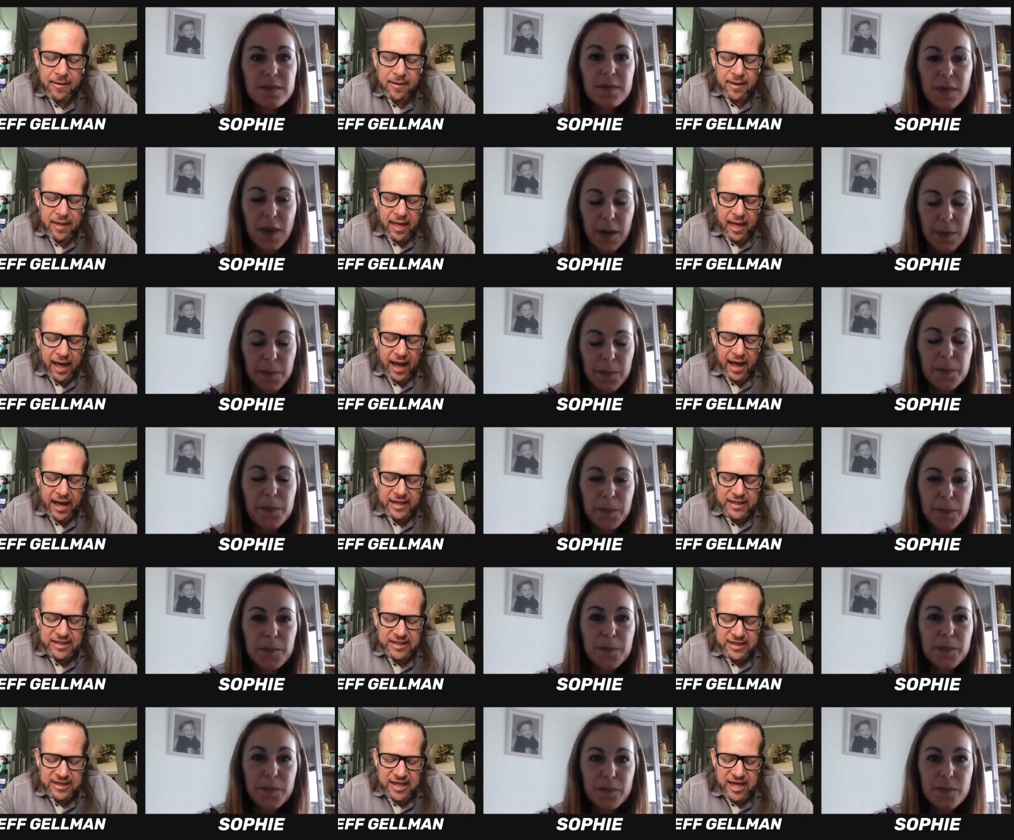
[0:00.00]
Speaker 1: Yeah. I
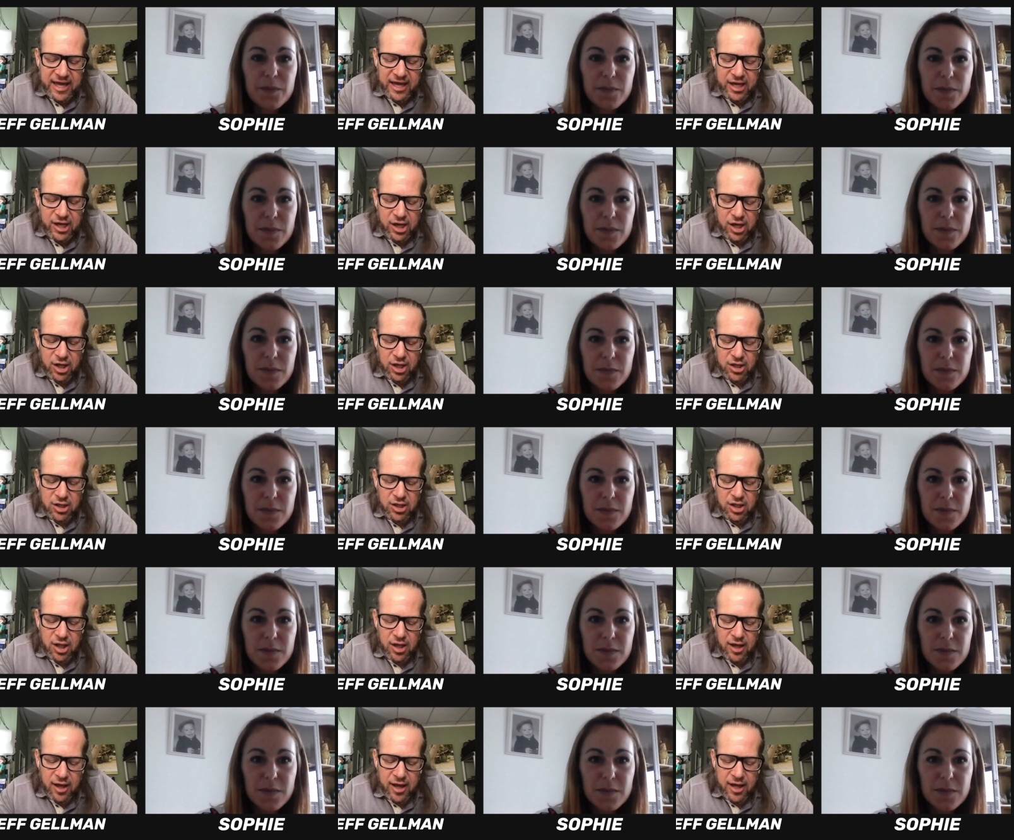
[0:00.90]
think
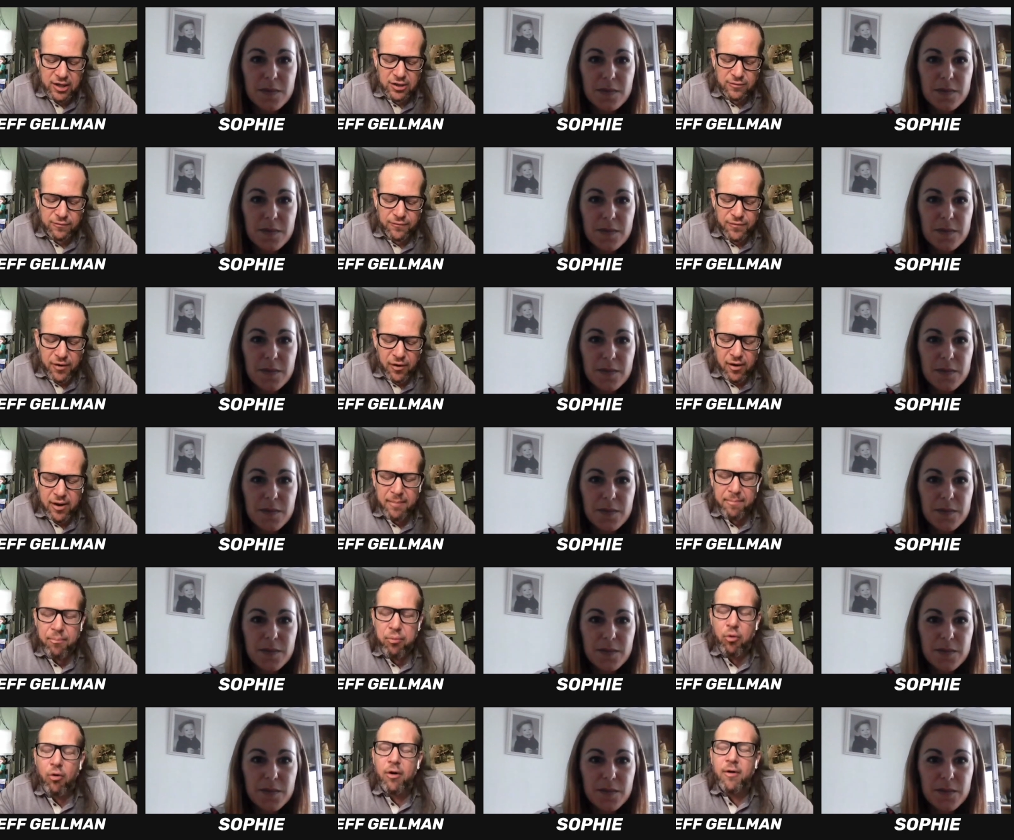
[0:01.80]
it's very
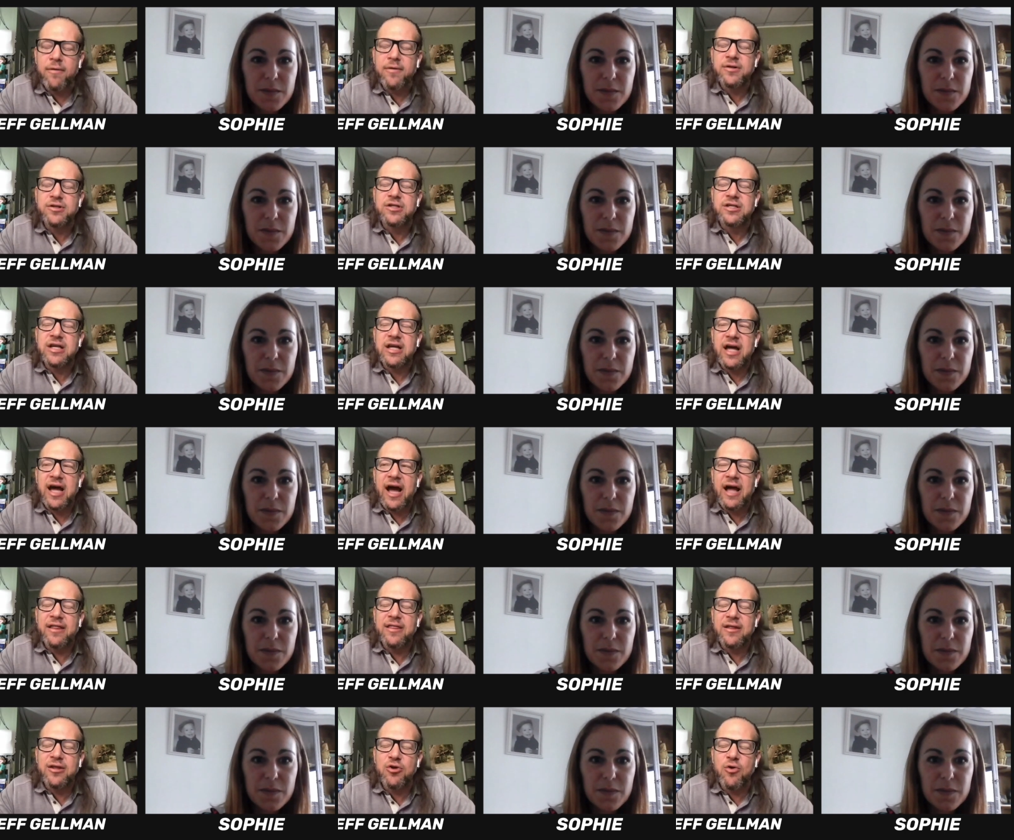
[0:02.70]
important.
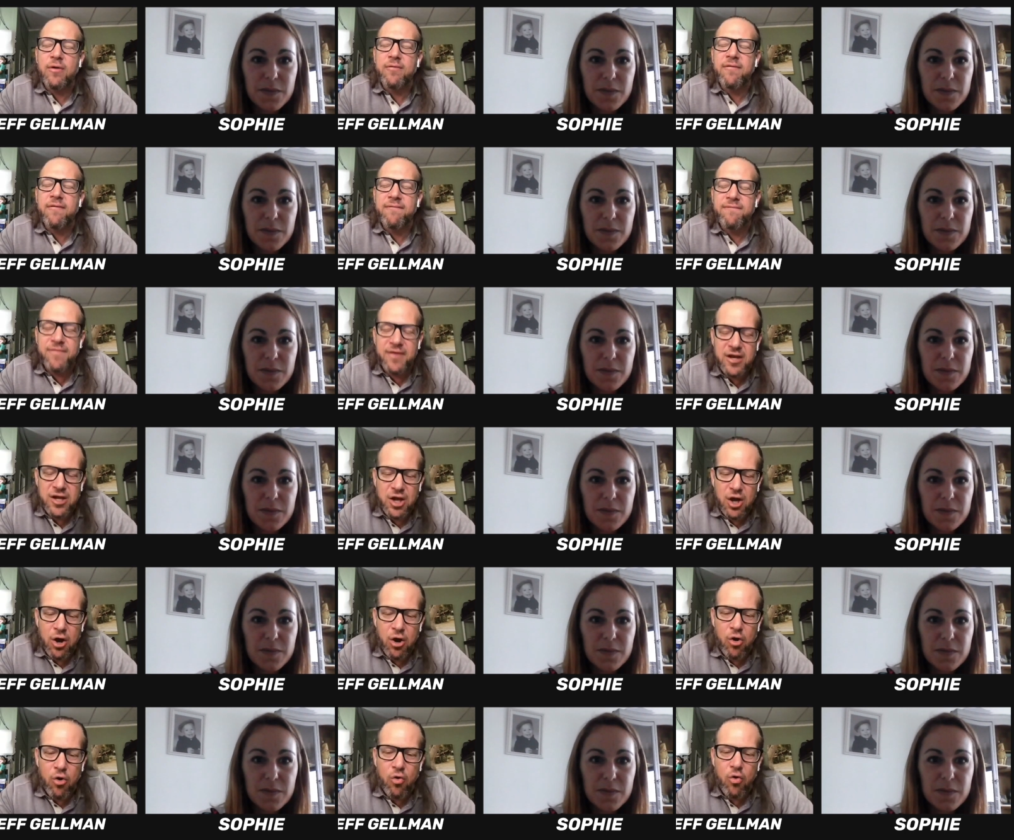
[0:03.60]
Um, you have a
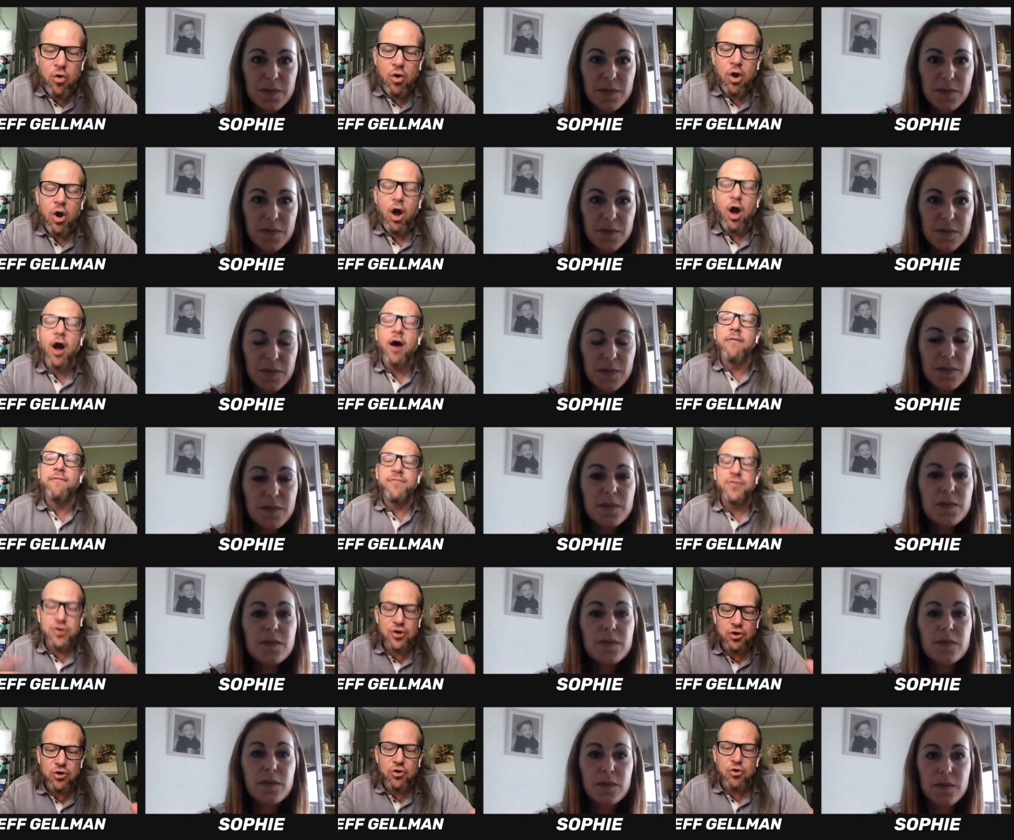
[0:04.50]
video of
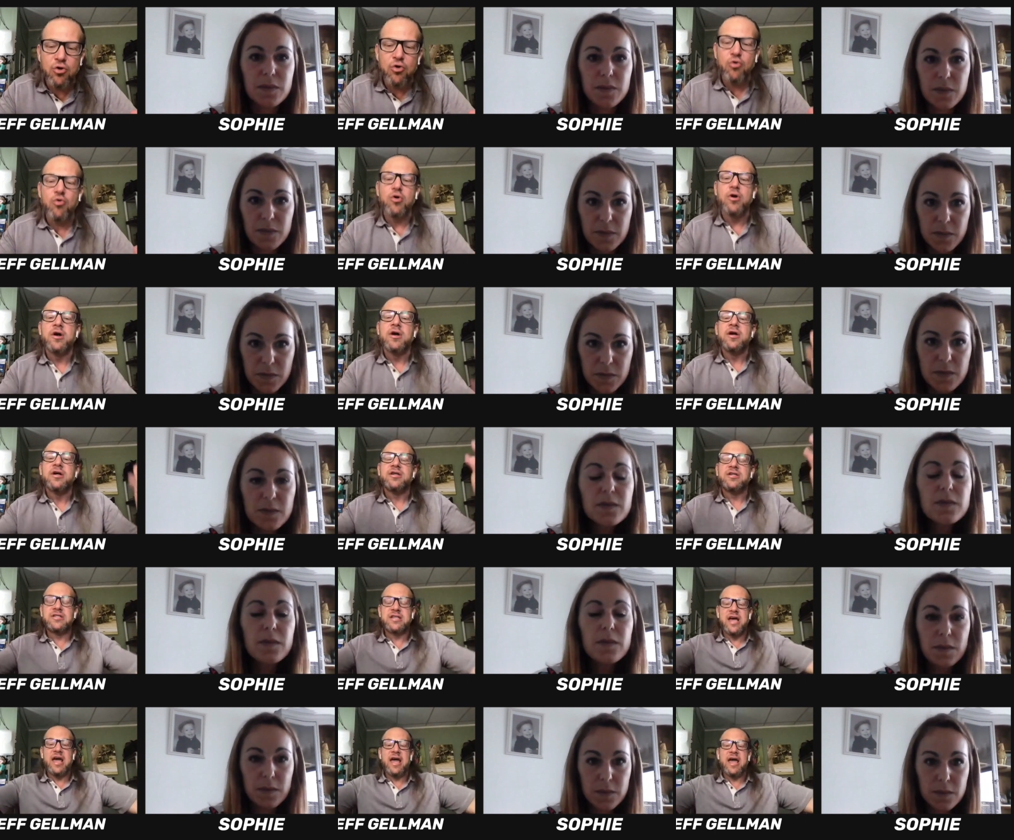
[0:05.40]
you
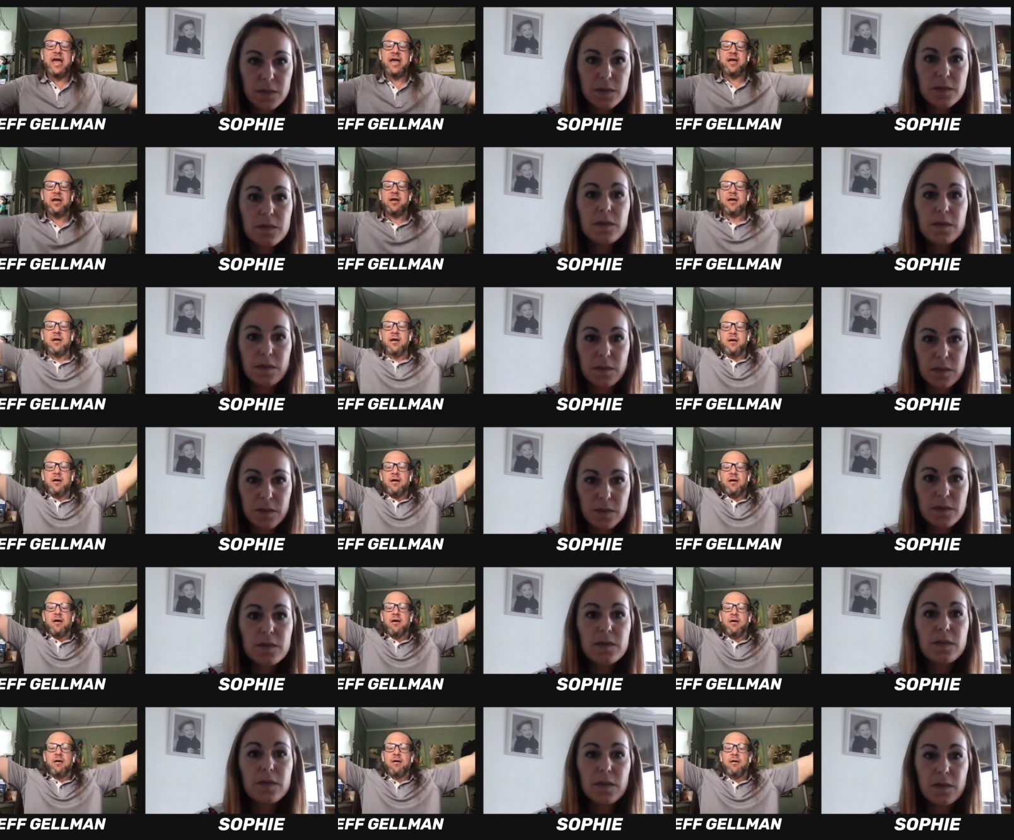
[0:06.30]
saying,
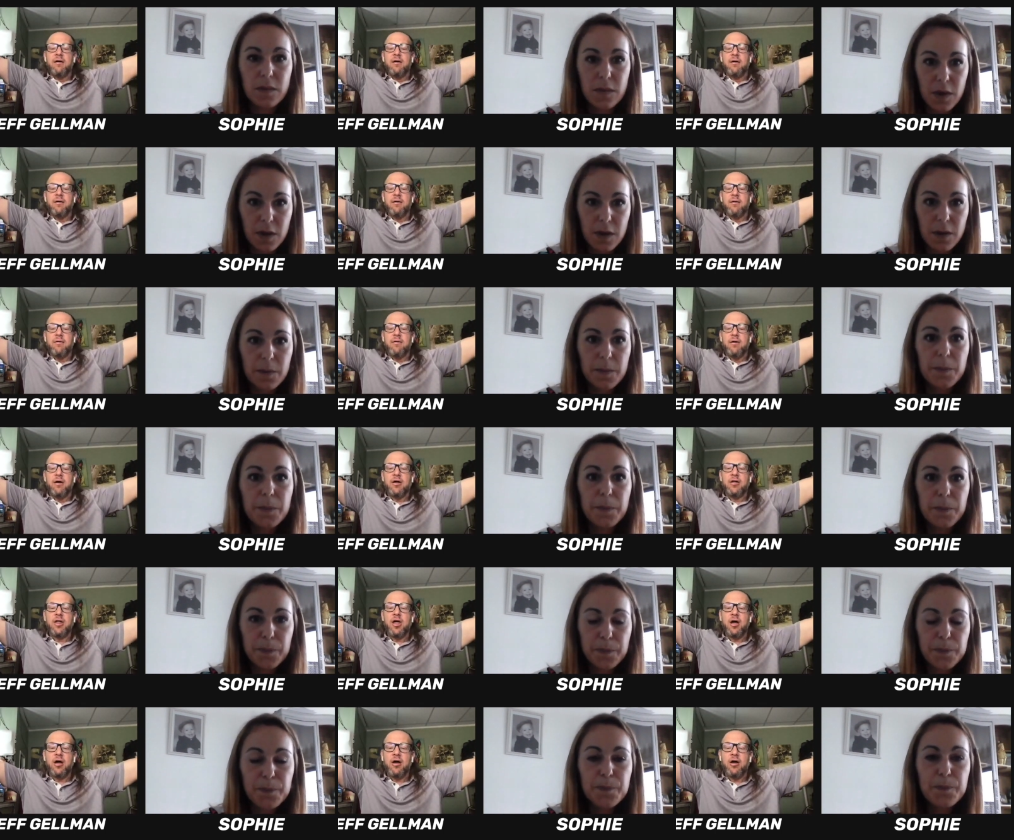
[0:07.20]
yeah.
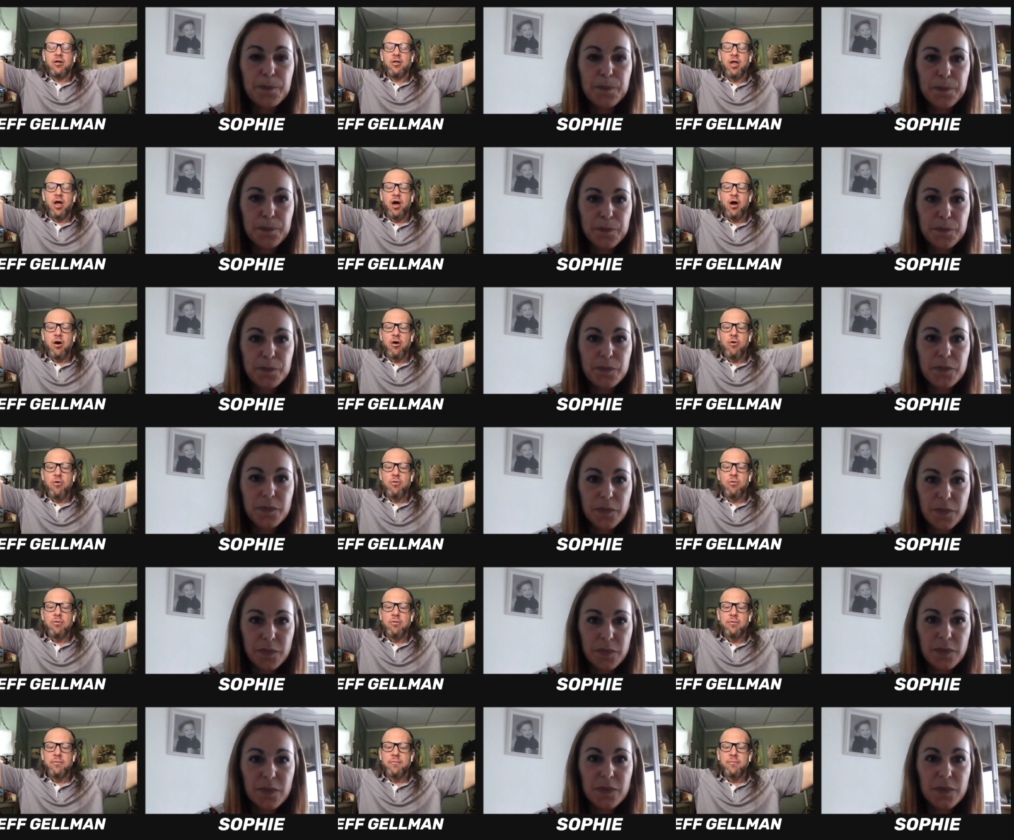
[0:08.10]
hello, hello,